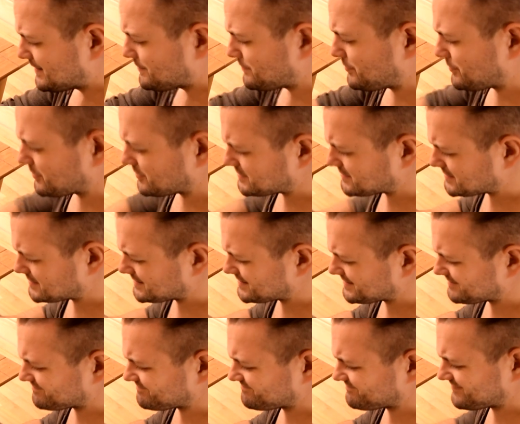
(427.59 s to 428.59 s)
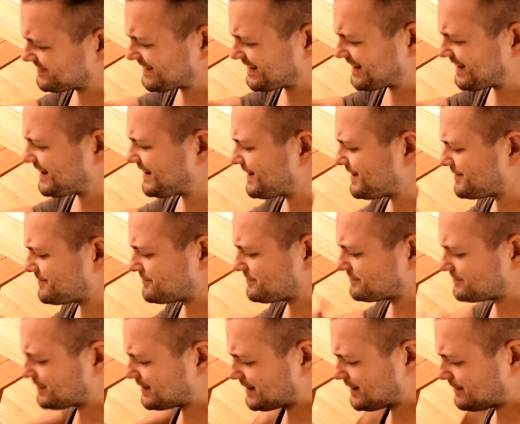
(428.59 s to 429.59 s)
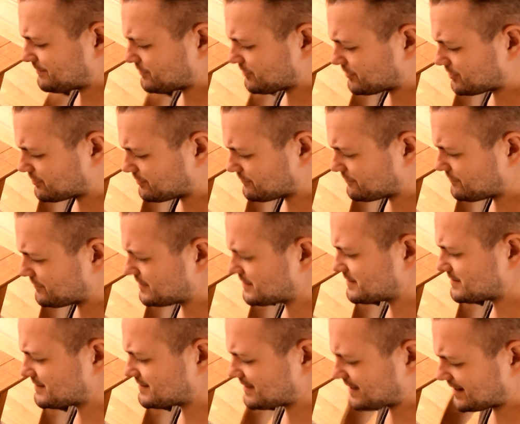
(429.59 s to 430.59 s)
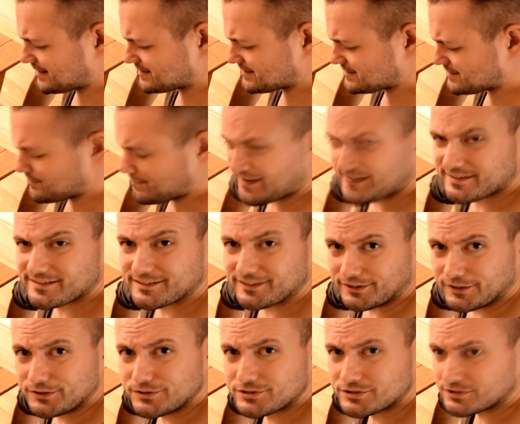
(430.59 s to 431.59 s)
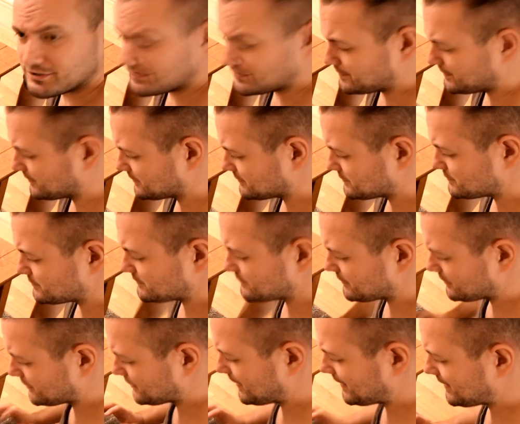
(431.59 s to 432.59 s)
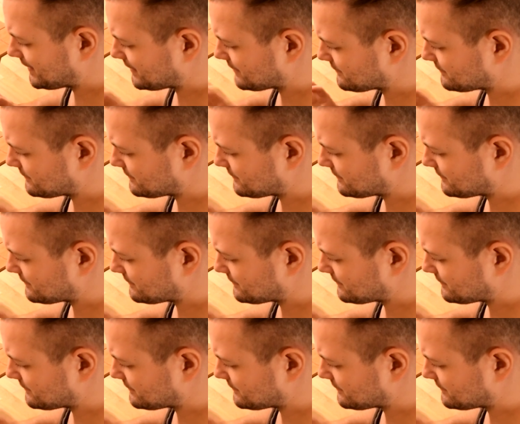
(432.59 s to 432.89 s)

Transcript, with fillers: But I'm, I'm not convinced that's the best solution, to be honest with you. I